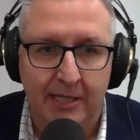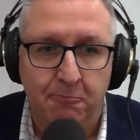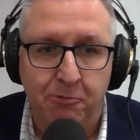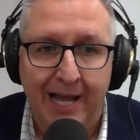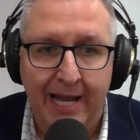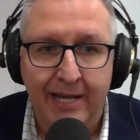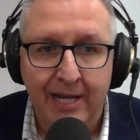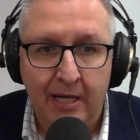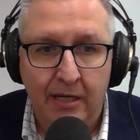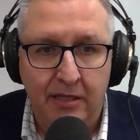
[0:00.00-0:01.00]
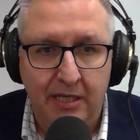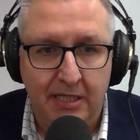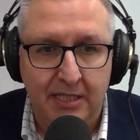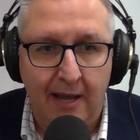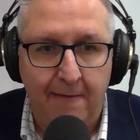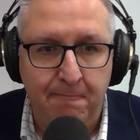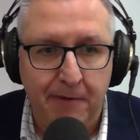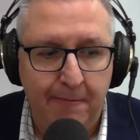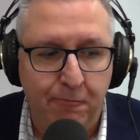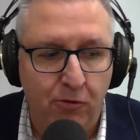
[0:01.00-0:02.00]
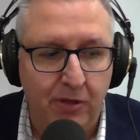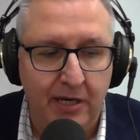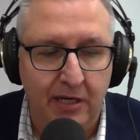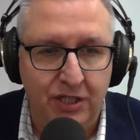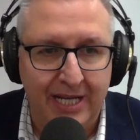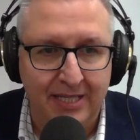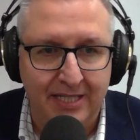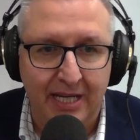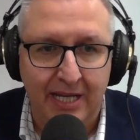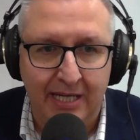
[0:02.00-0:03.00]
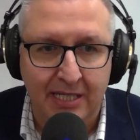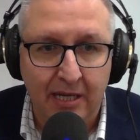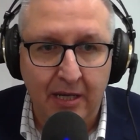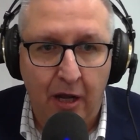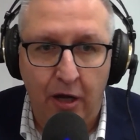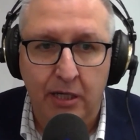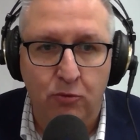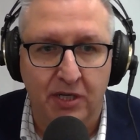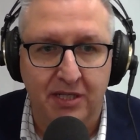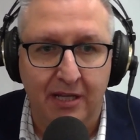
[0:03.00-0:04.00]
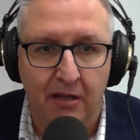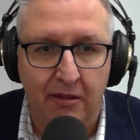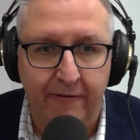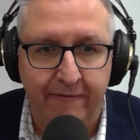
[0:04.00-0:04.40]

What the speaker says: the play that some people that are Gen Zs only want to deal on the